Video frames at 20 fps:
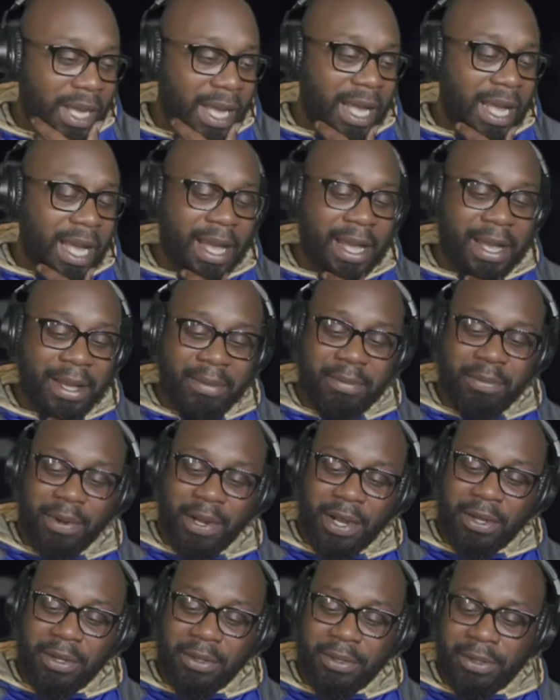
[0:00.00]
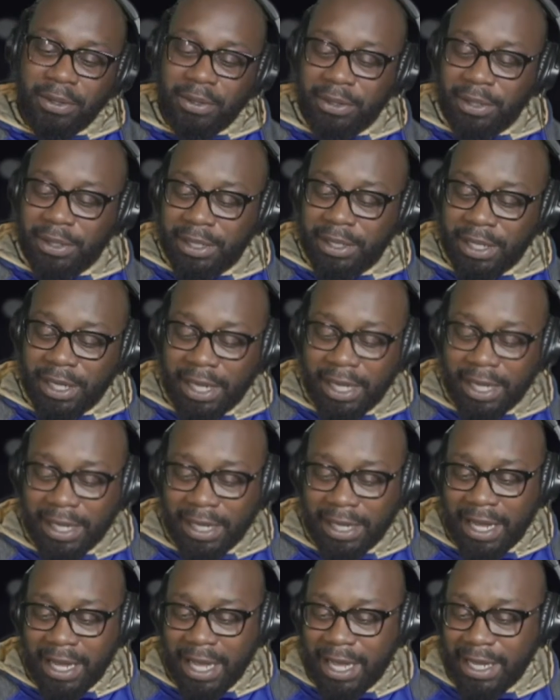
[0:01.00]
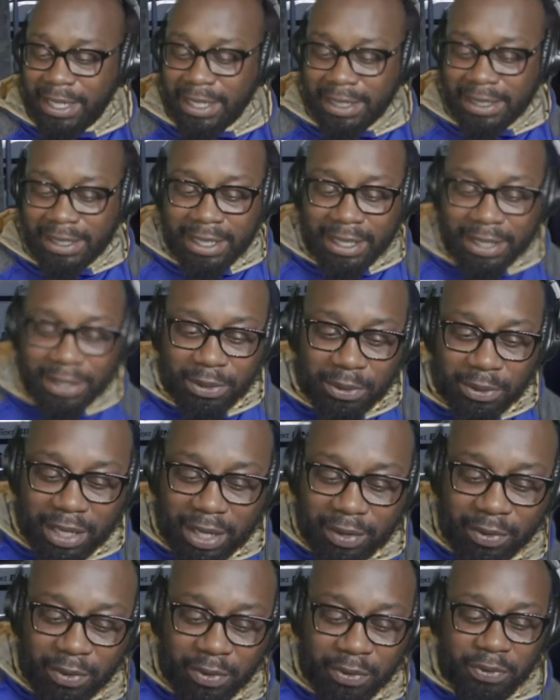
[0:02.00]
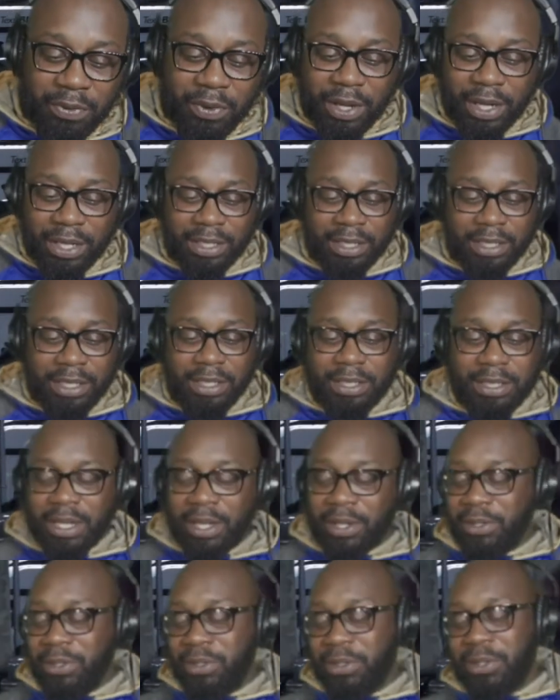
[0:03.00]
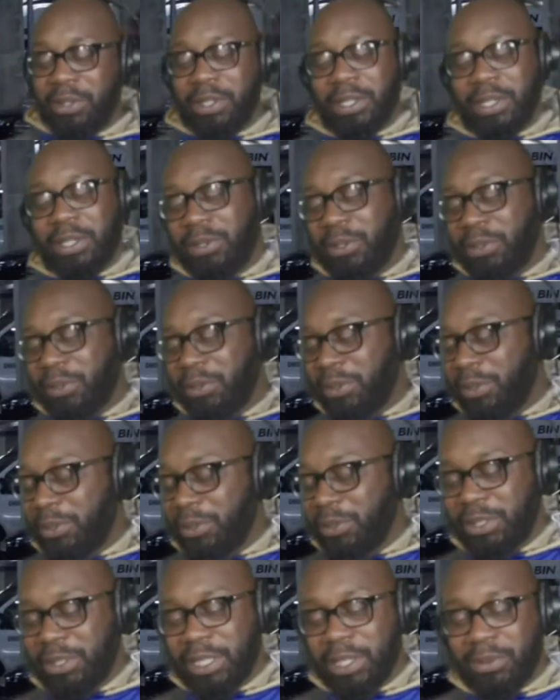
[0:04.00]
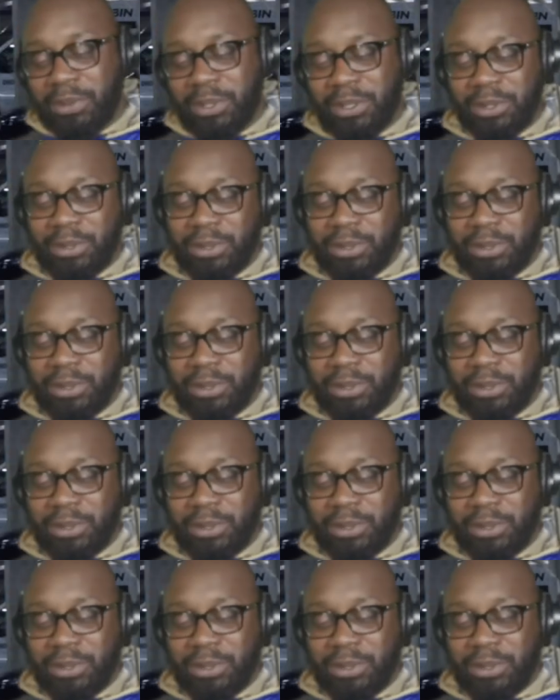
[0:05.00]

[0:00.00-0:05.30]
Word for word: Hey, bro. Oh, God. Hey, this nigga don't give a fuck. They tell you, though, nigga, don't shit where you